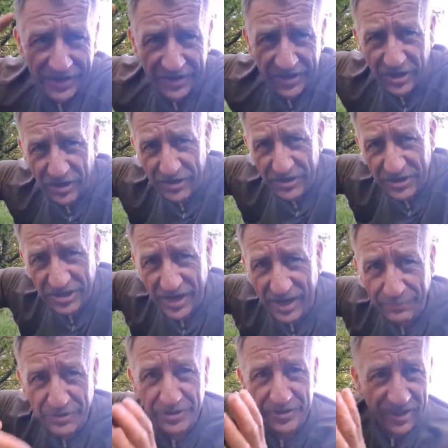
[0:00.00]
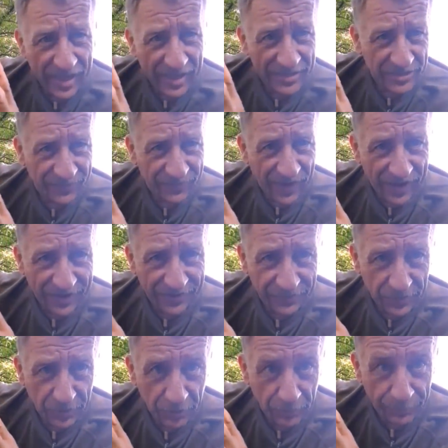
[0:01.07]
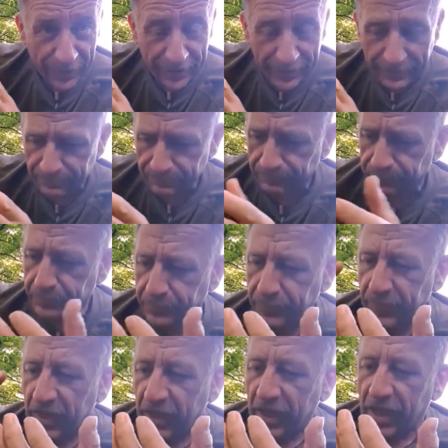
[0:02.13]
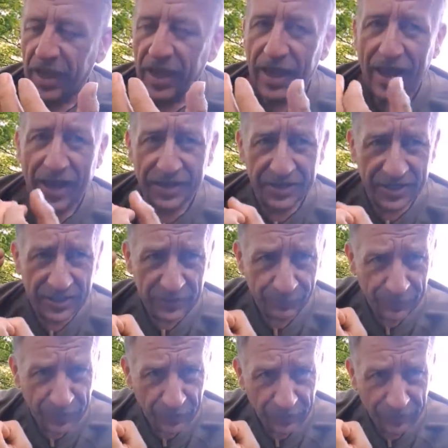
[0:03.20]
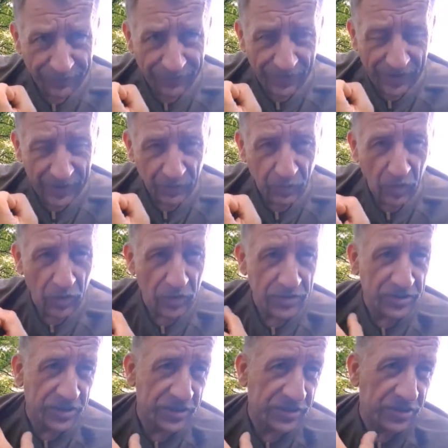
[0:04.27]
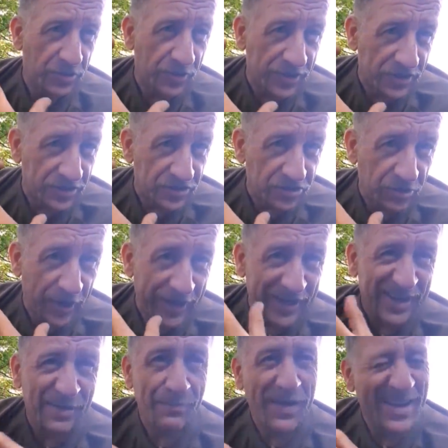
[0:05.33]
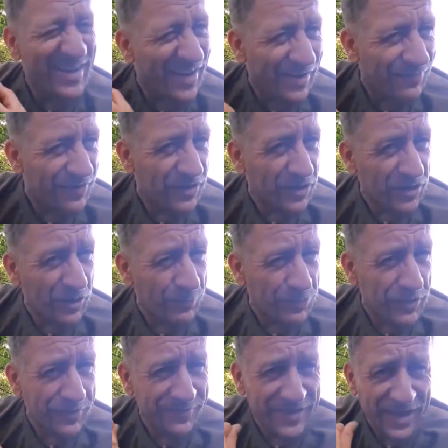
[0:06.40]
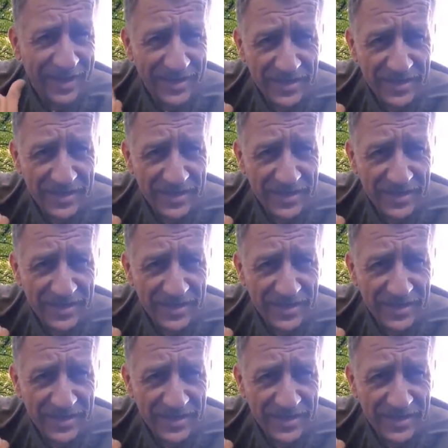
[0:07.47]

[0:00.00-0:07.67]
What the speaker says: And the concept of their survival will be, I need to purify water so I can drink. I might have a couple of